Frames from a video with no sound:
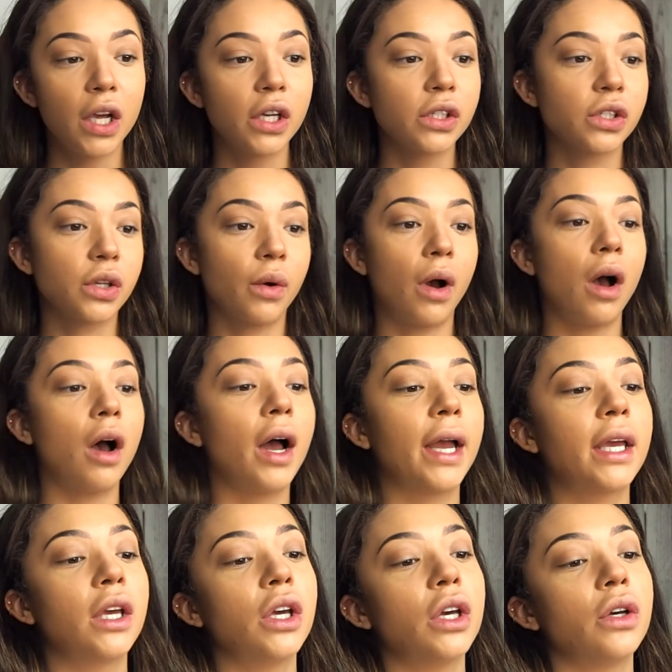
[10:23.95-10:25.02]
So I
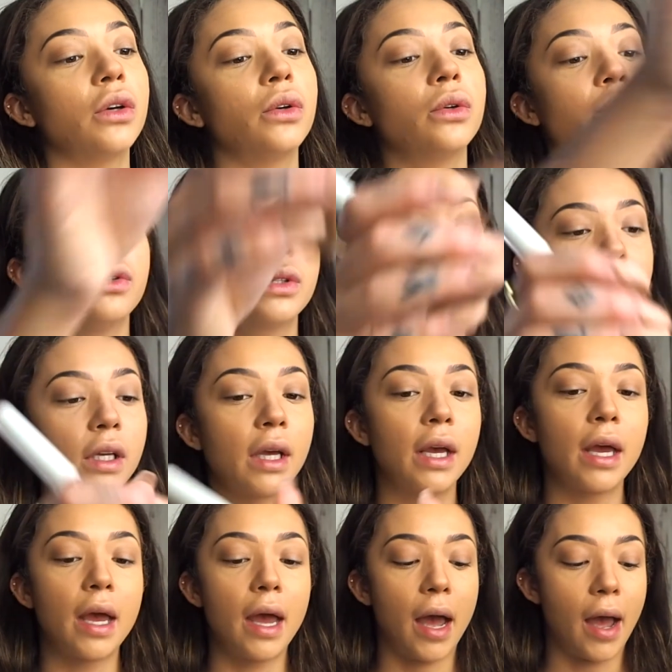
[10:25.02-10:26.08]
use
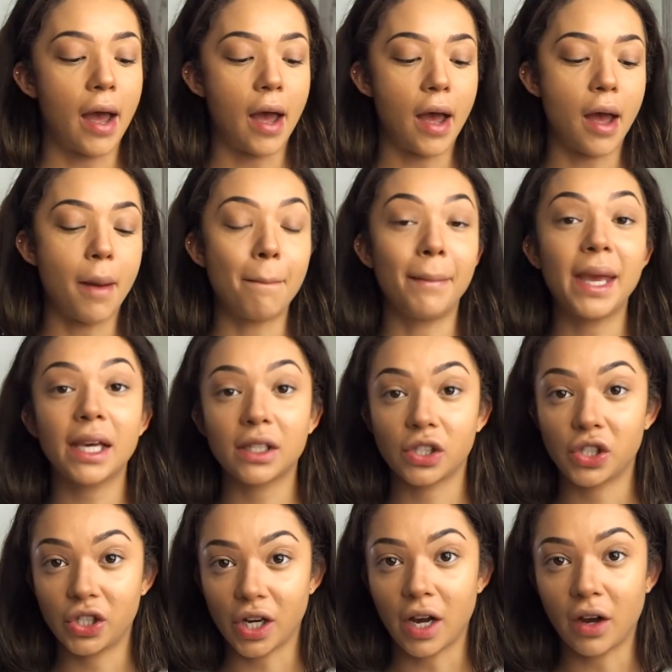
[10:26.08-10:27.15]
a
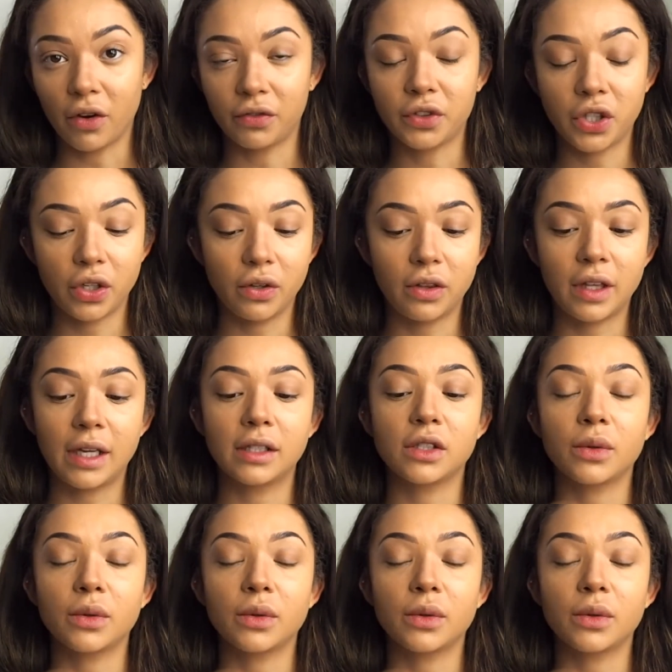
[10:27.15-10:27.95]
mixture of 2 things.